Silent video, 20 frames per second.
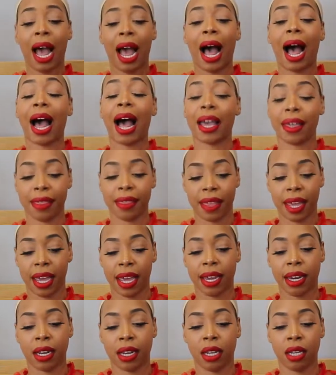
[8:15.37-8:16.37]
I
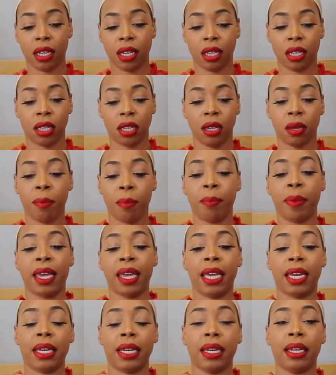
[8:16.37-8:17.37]
then
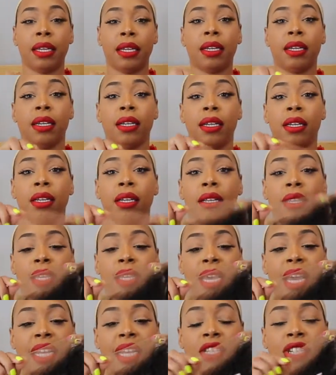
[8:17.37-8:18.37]
pin
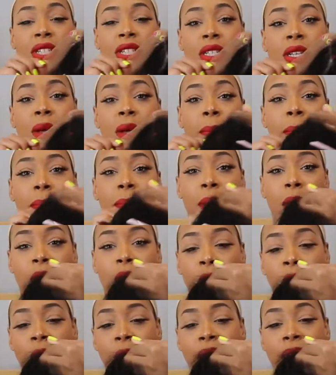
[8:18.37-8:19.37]
the edges
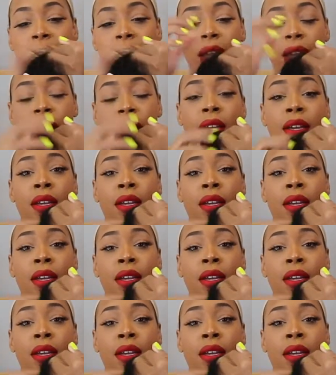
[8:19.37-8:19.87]
away,